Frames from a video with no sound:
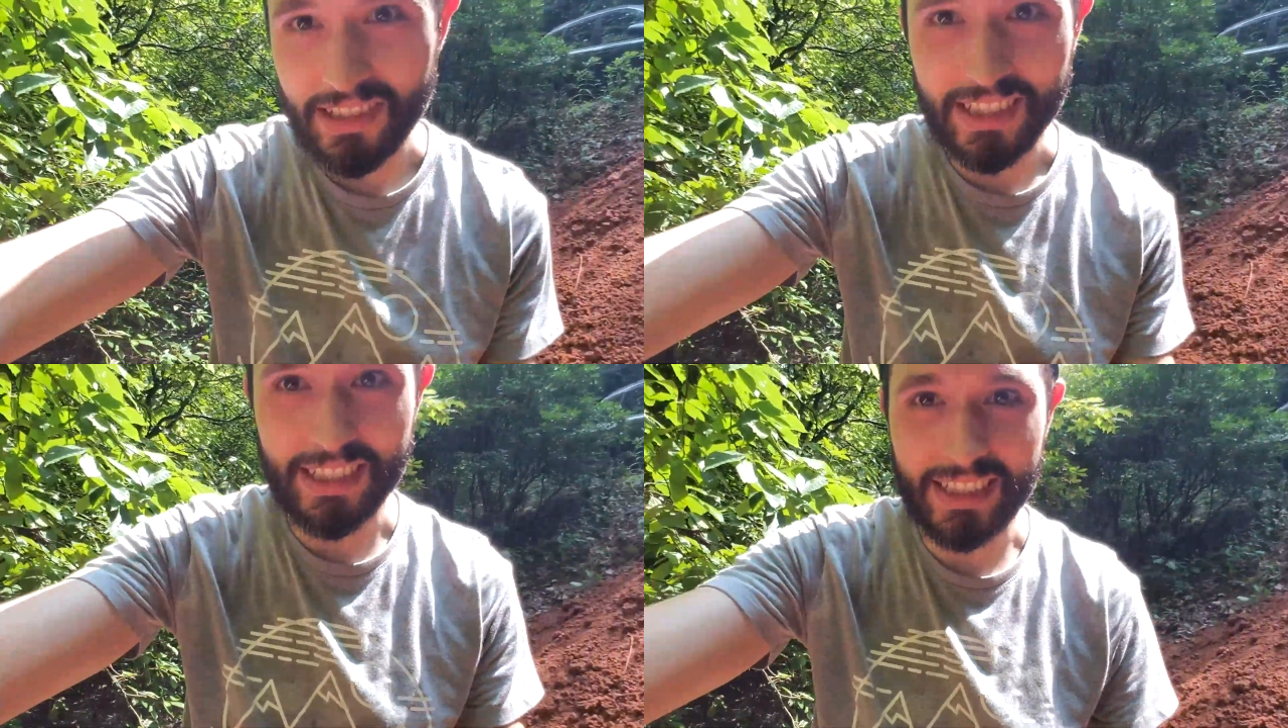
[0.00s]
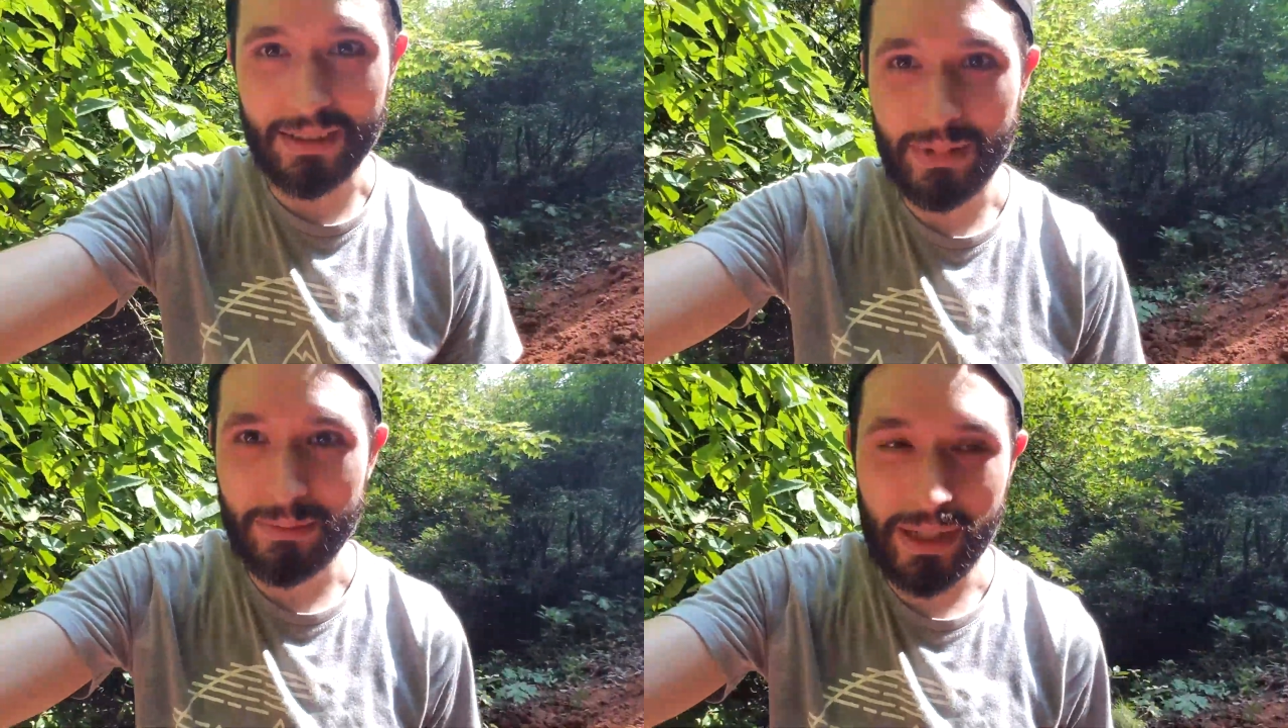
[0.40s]
It's just a
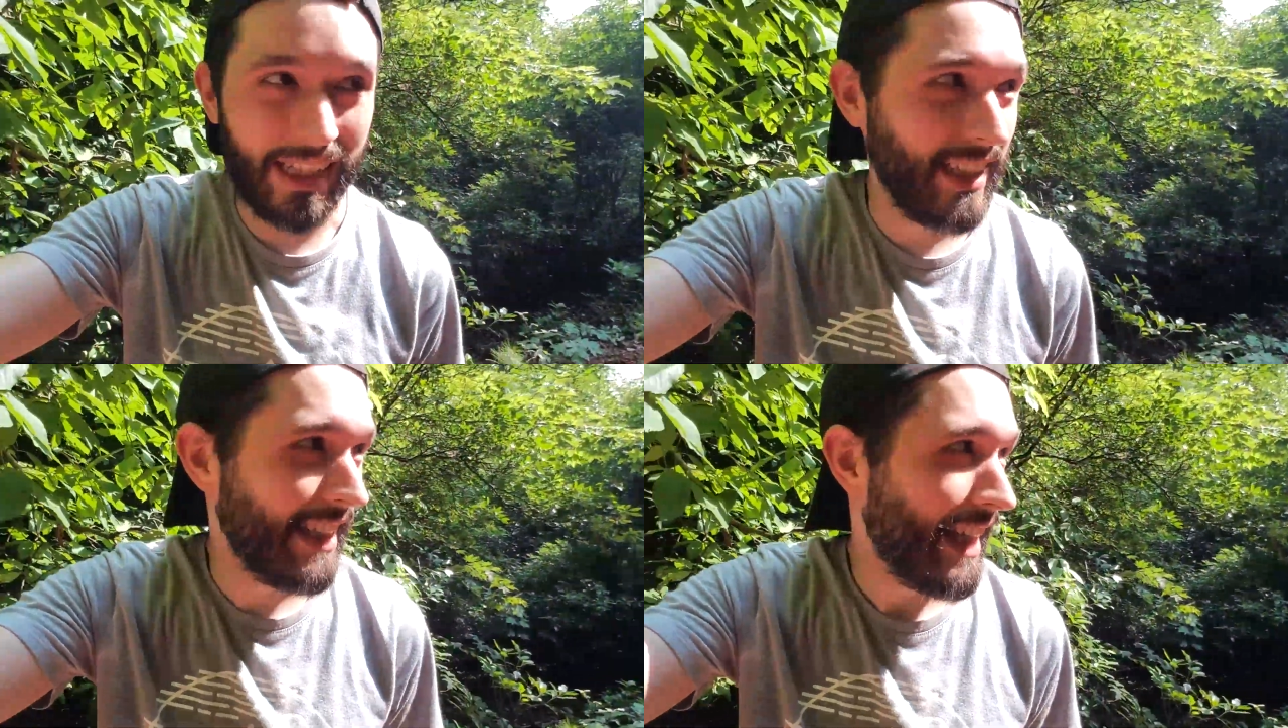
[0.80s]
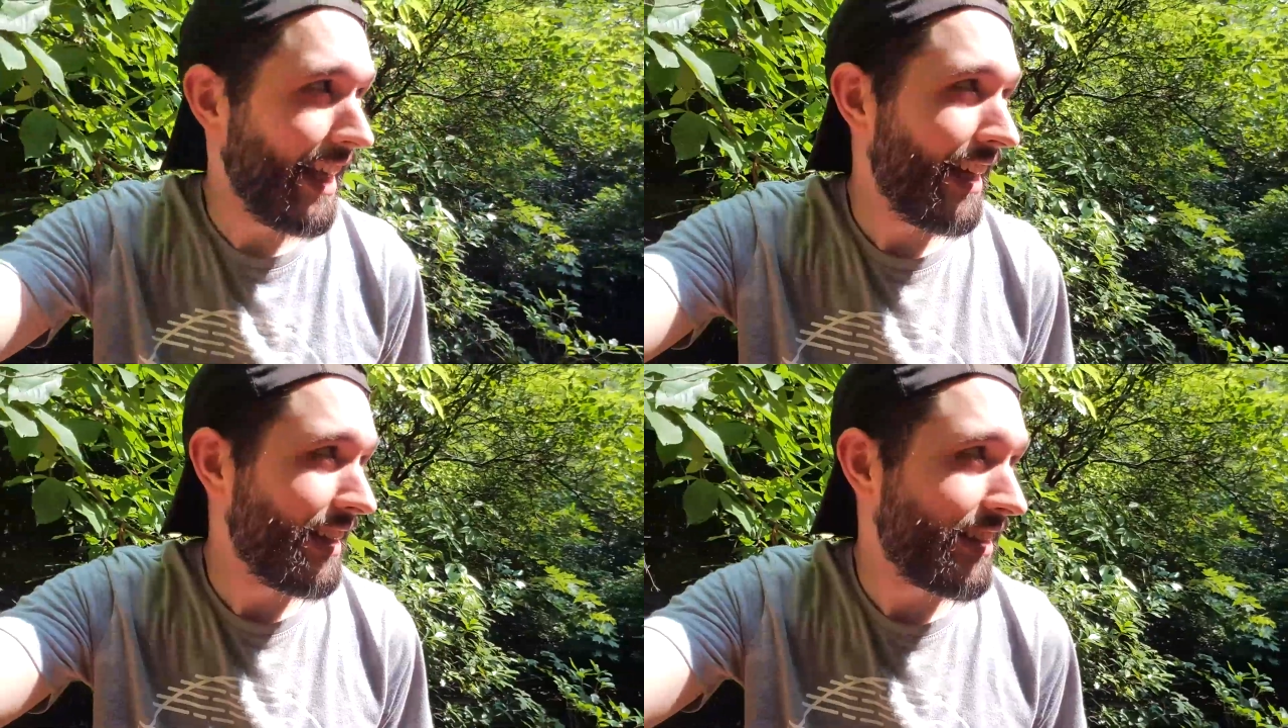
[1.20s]
big pain in the
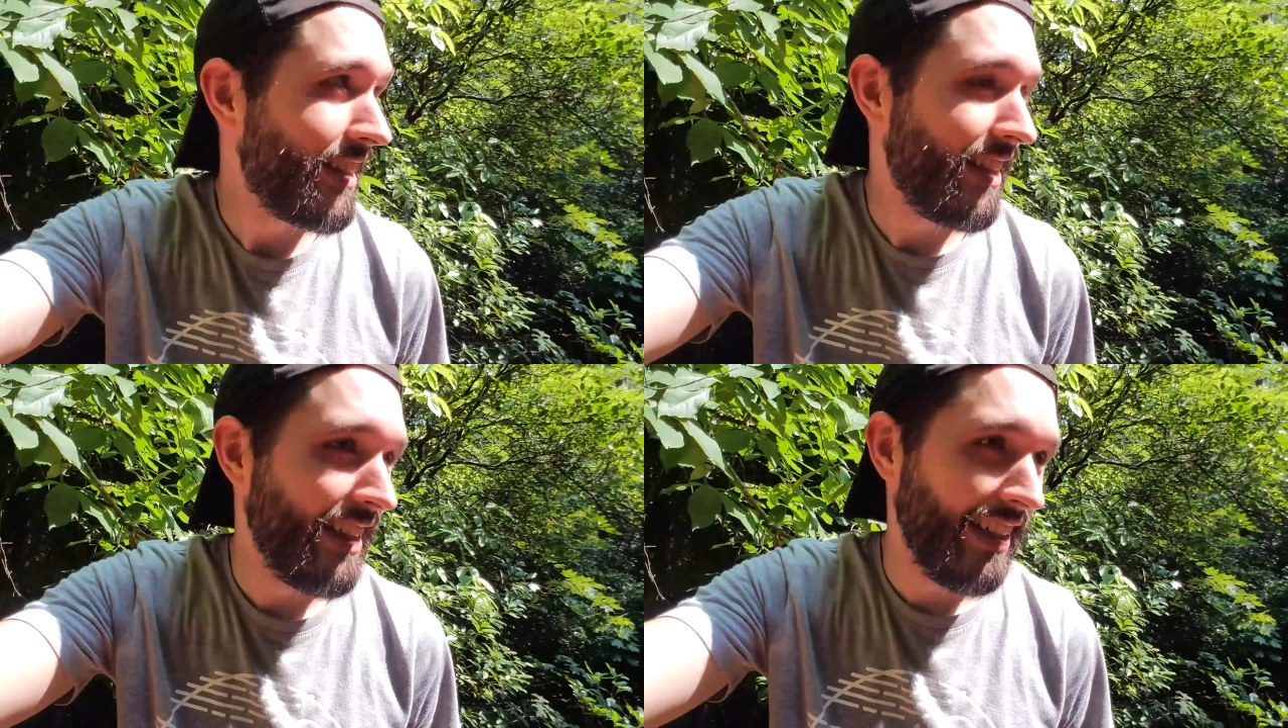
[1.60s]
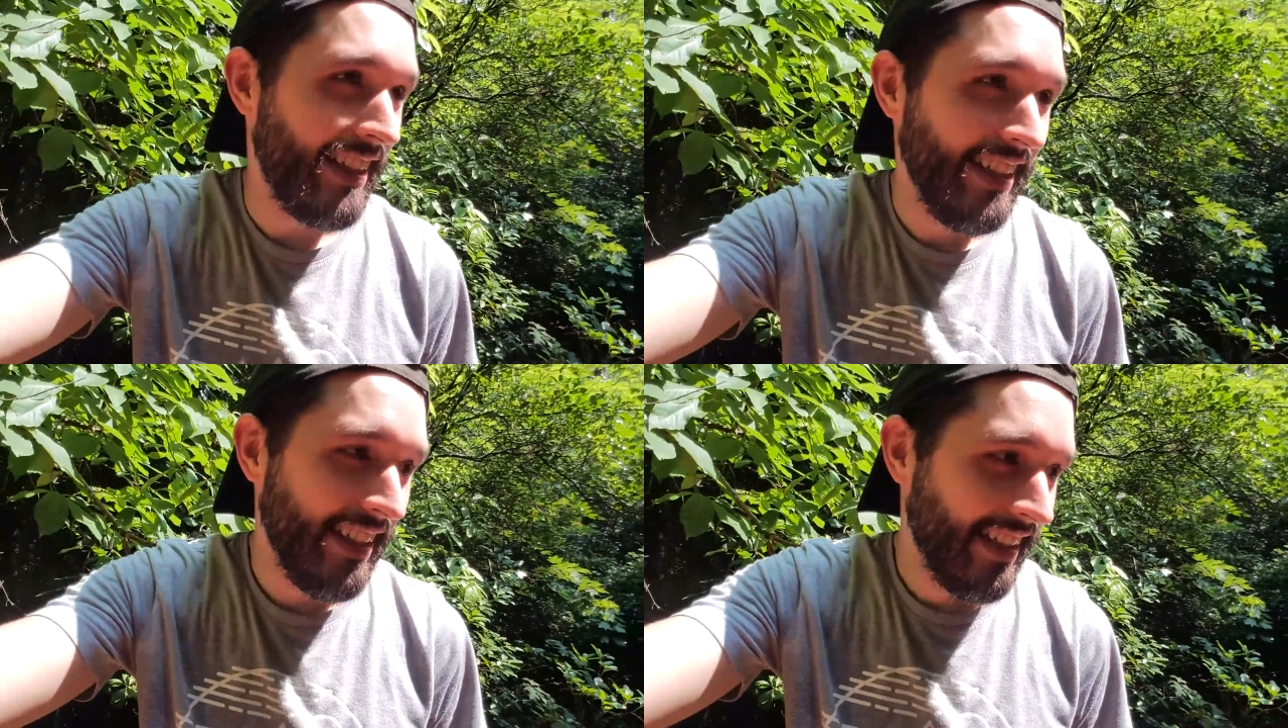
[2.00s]
ass.
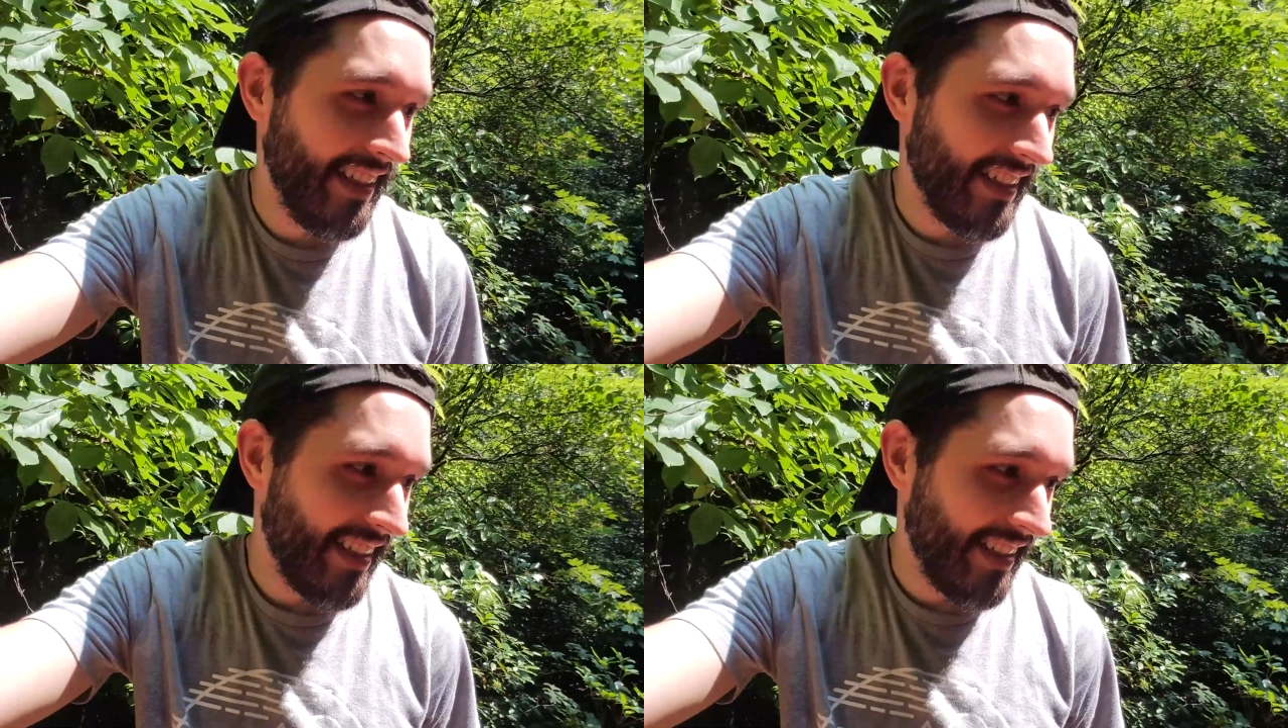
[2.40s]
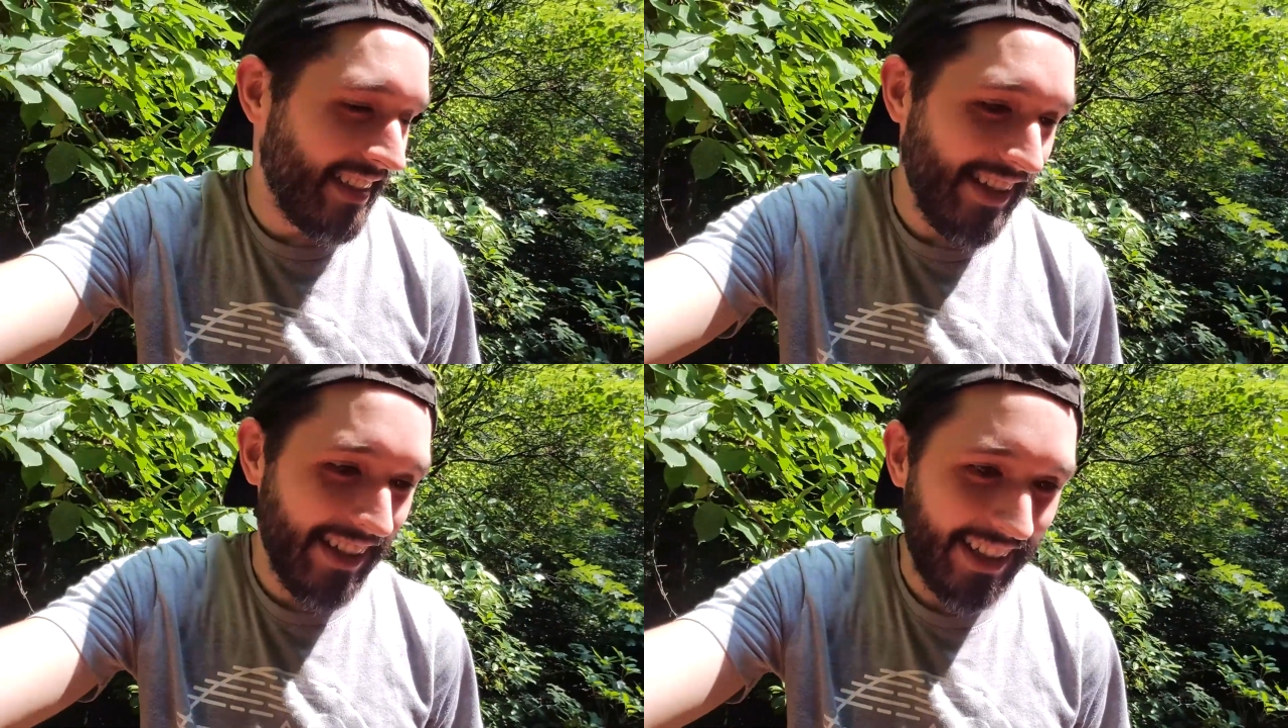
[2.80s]

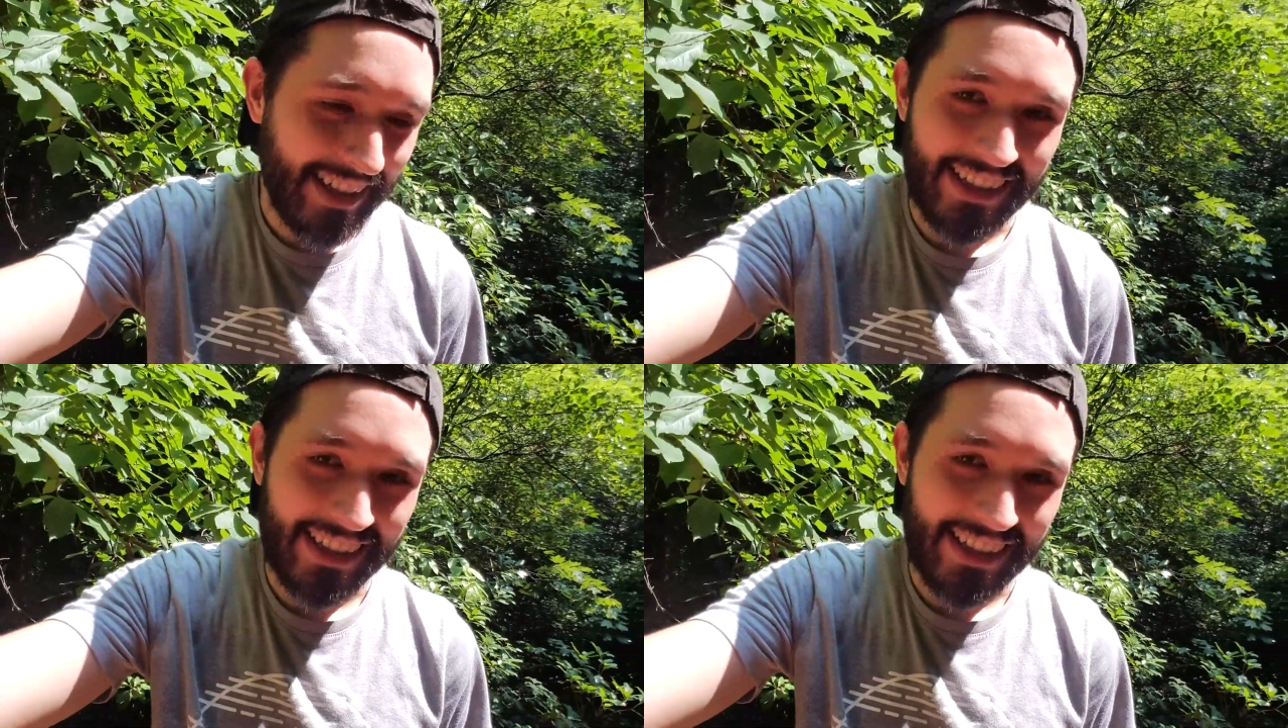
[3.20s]
You